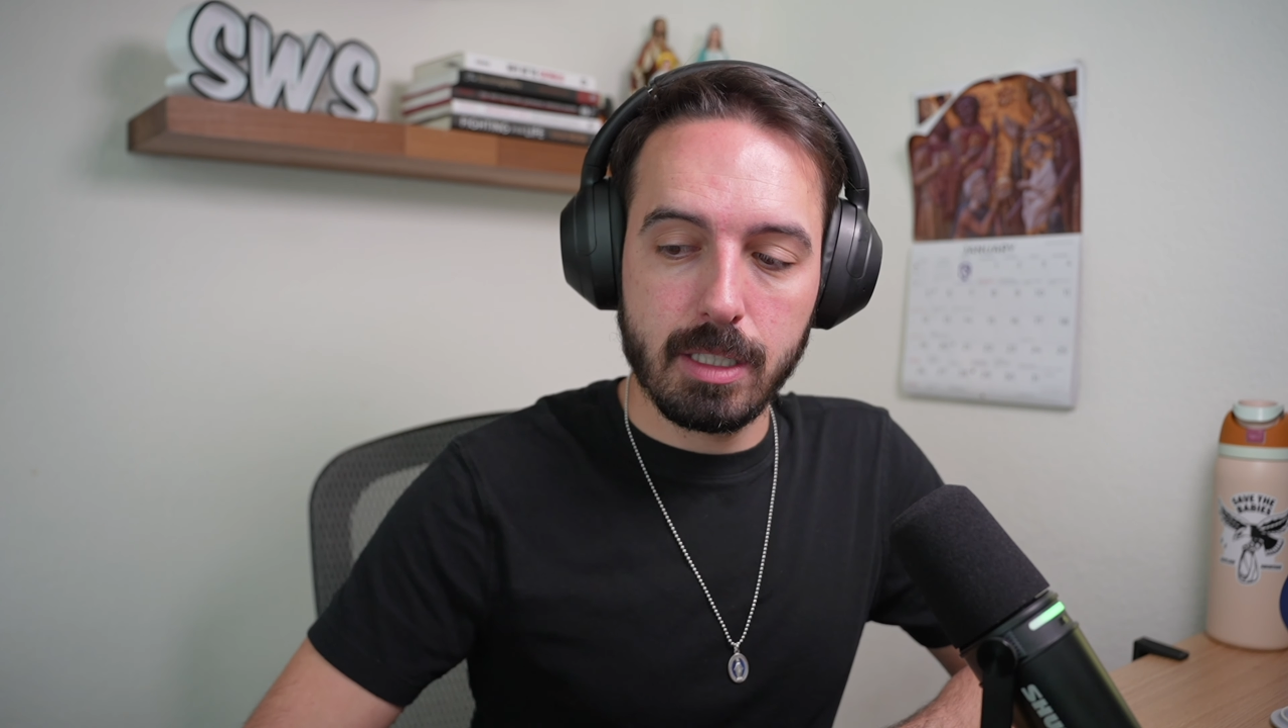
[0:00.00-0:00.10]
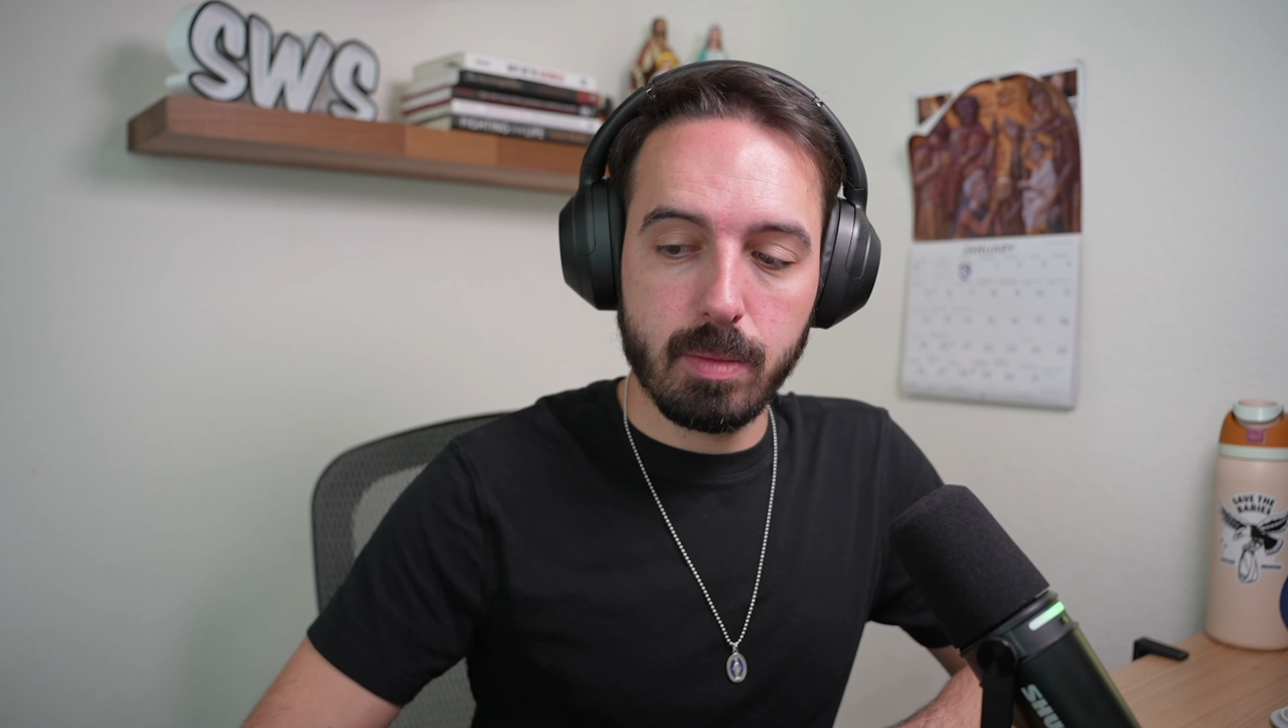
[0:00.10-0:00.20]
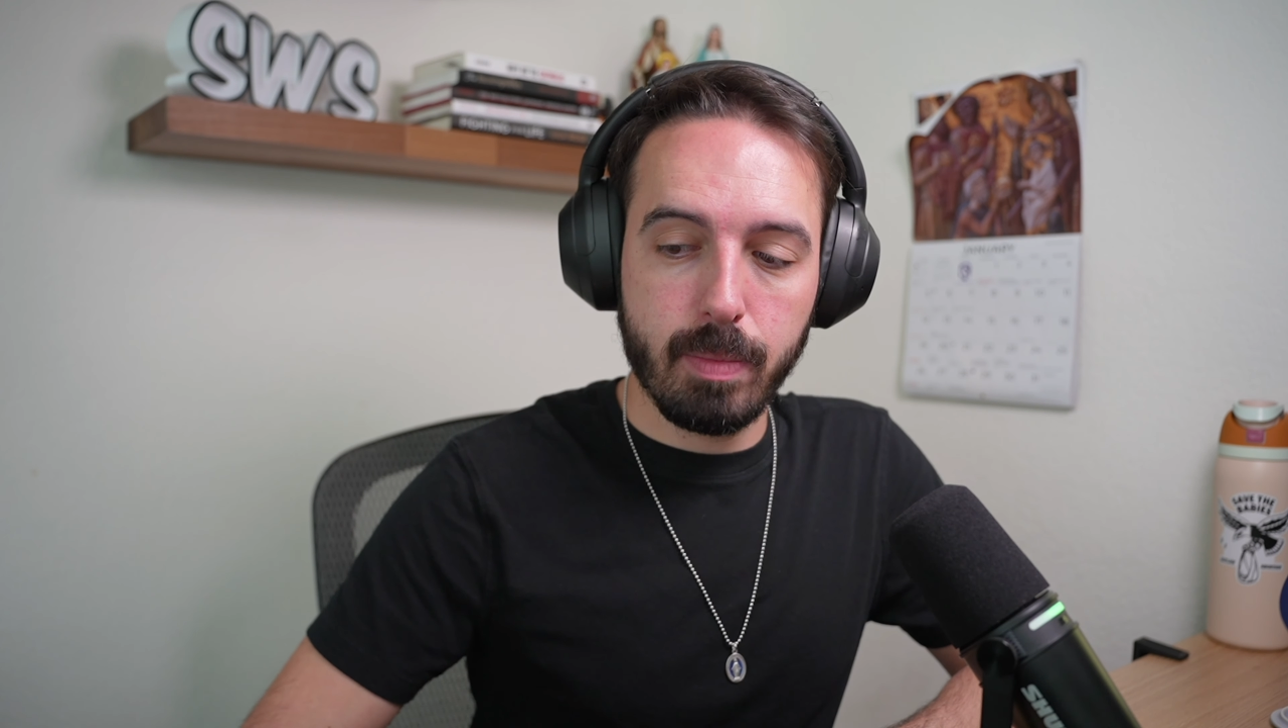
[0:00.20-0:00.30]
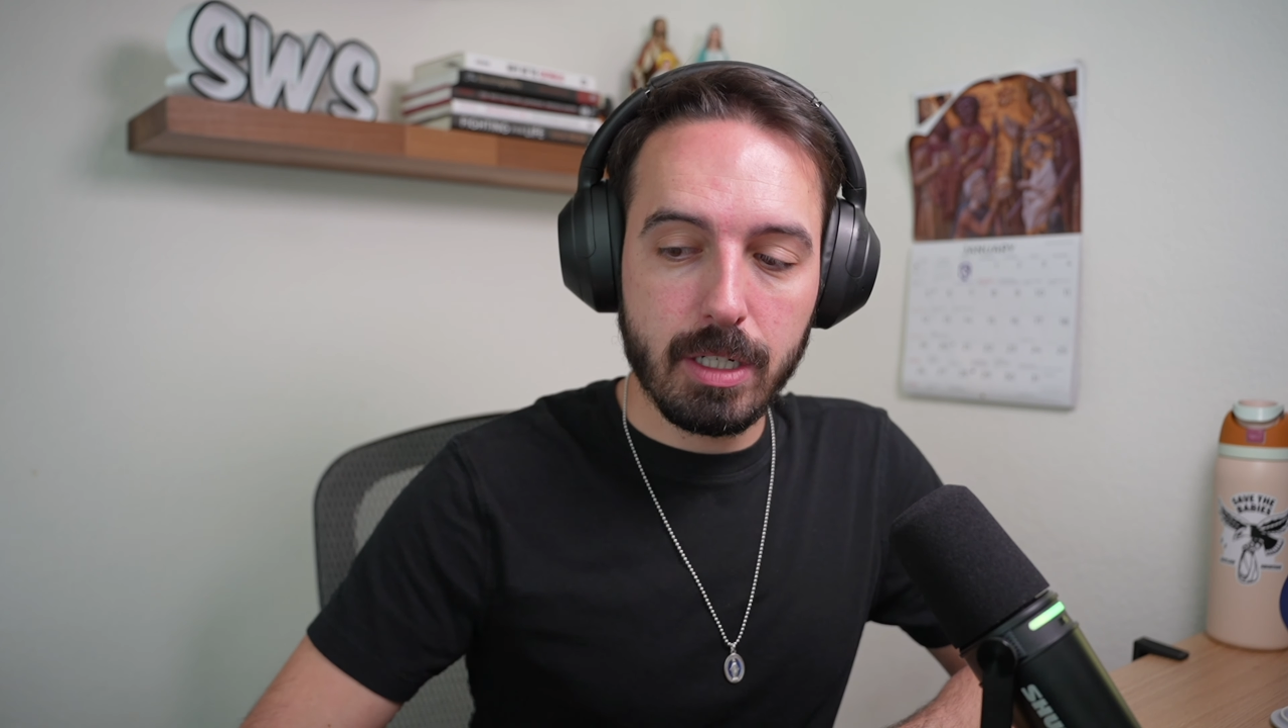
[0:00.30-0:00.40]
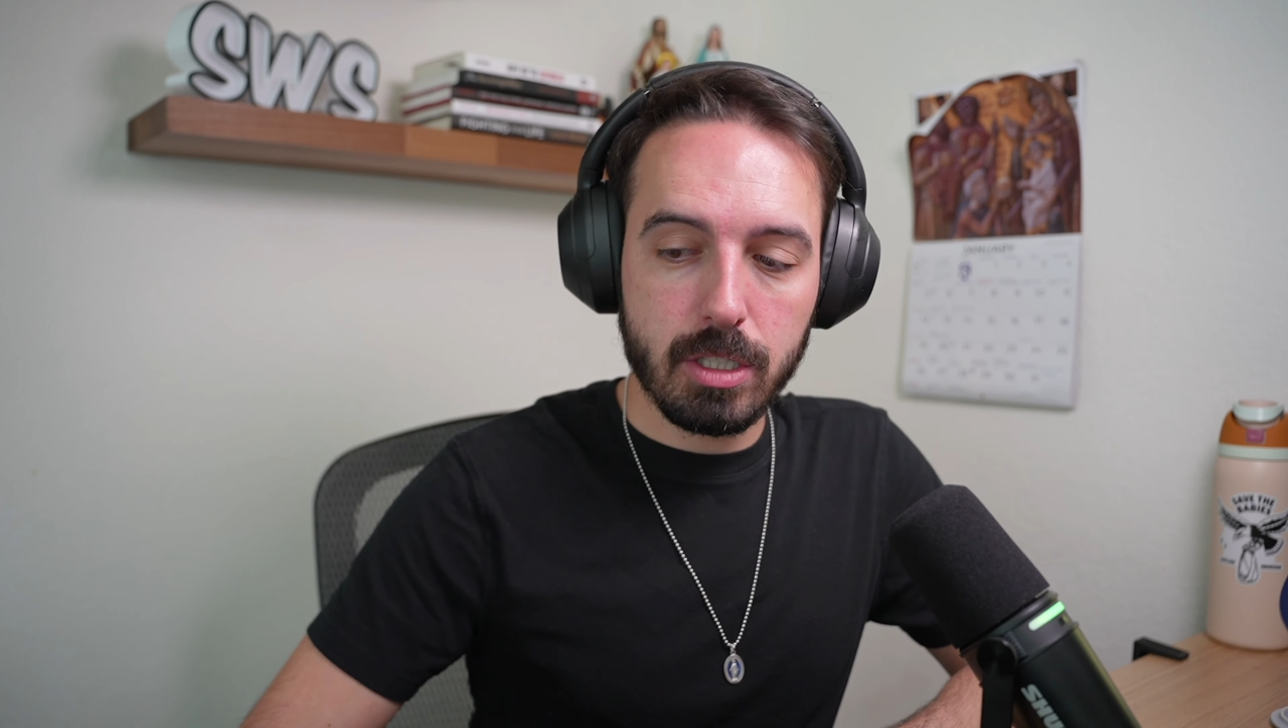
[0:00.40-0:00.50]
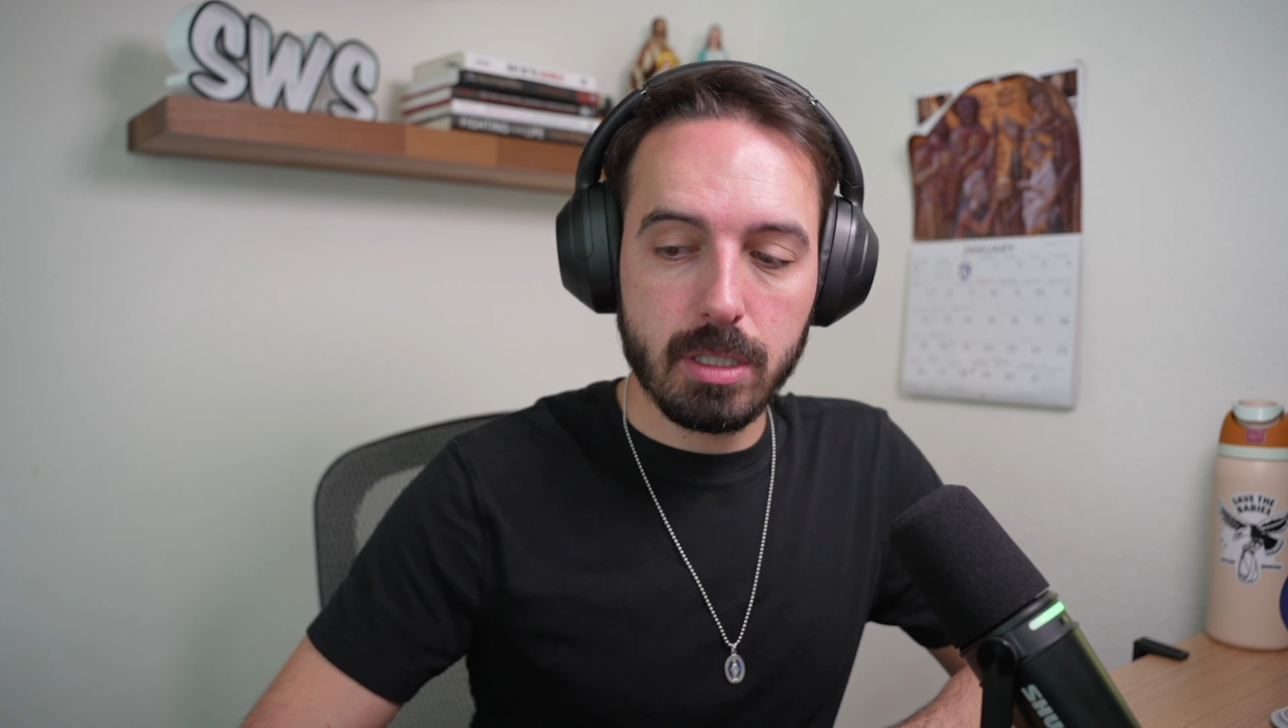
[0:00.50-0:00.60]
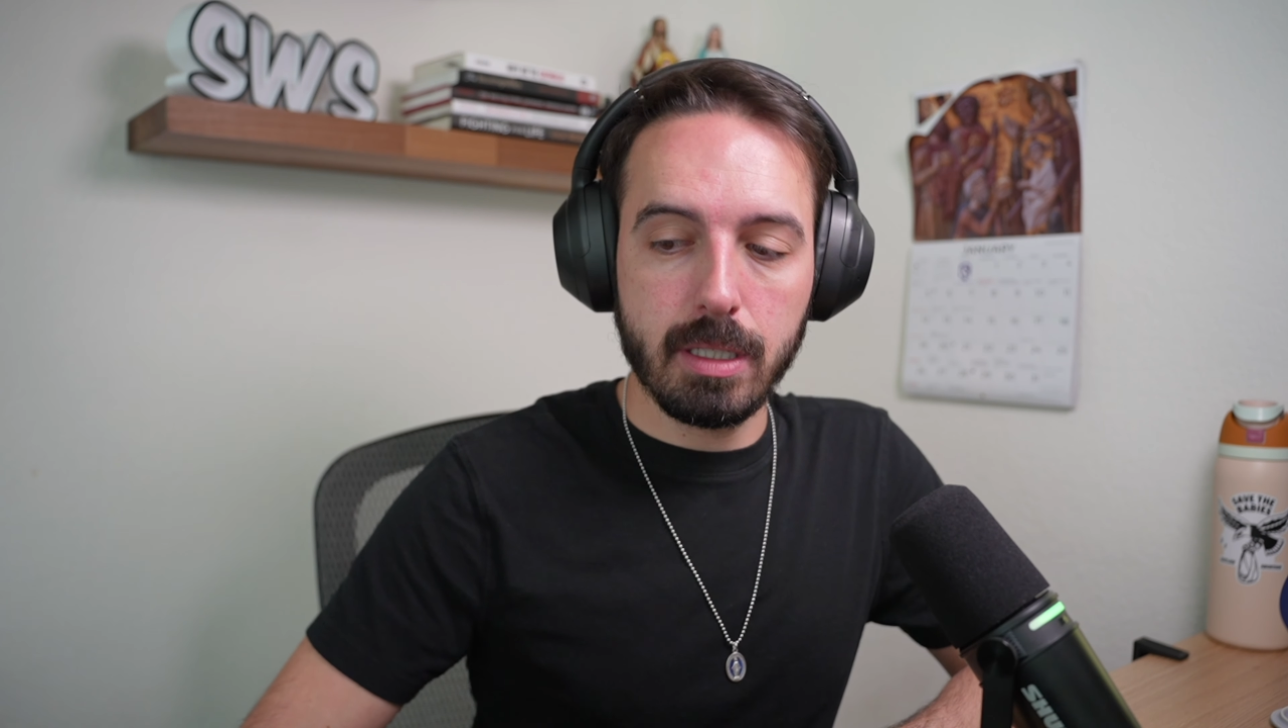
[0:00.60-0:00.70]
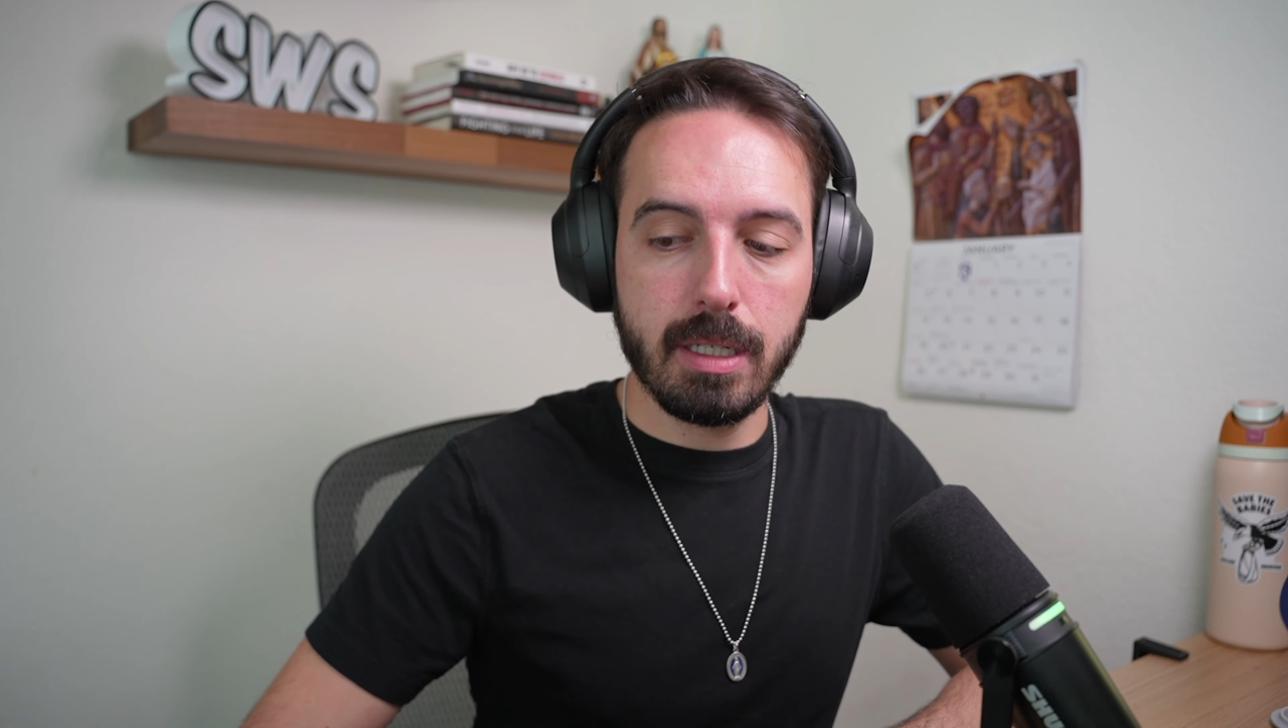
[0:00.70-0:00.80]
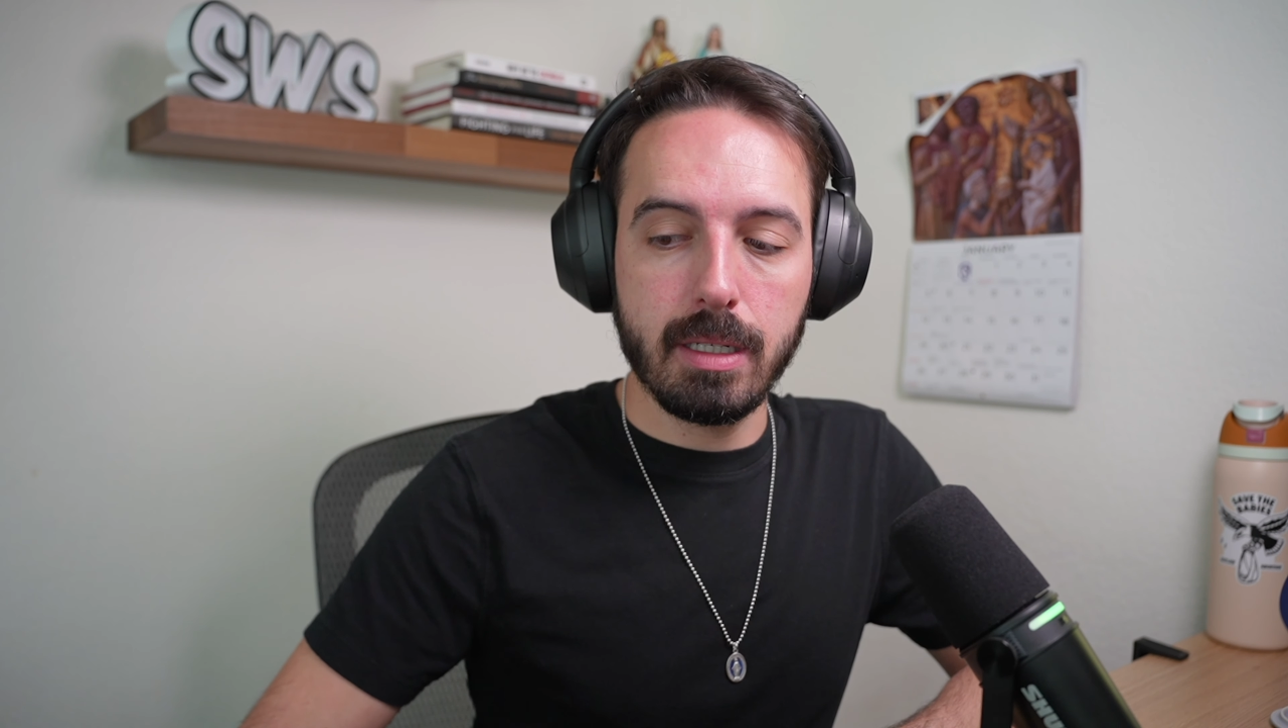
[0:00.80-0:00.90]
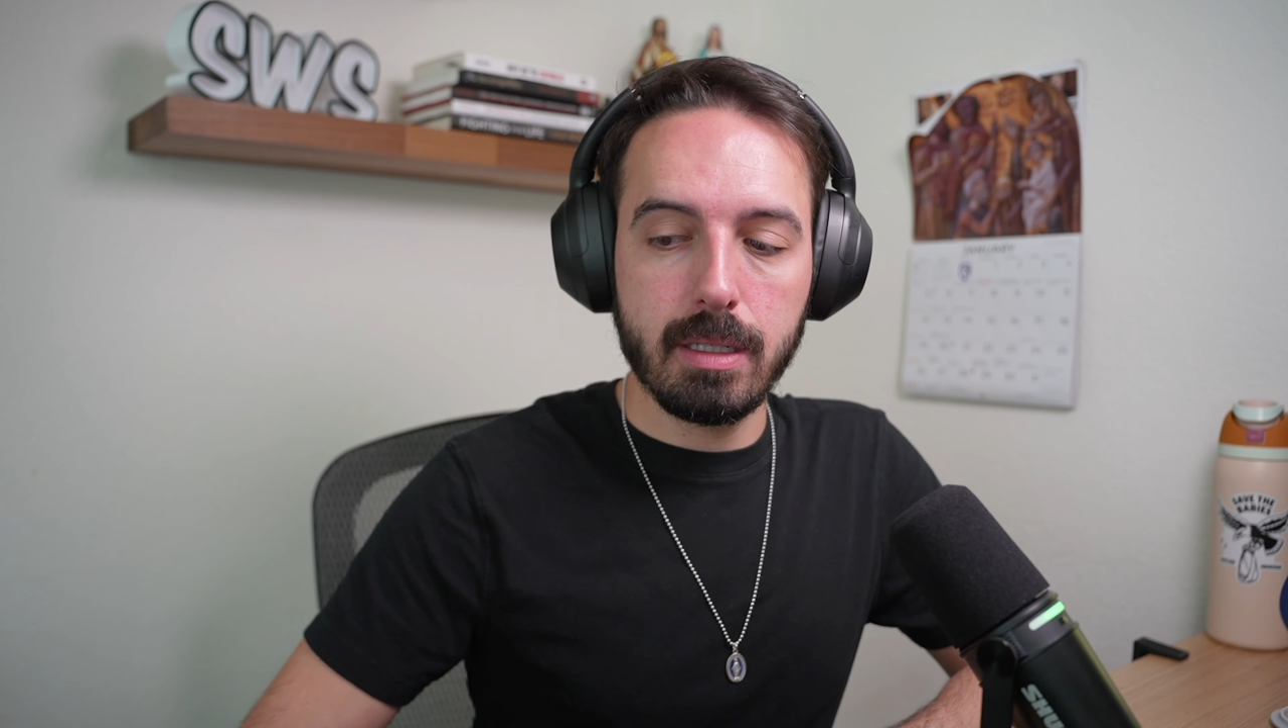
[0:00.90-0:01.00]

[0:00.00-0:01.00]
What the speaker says: especially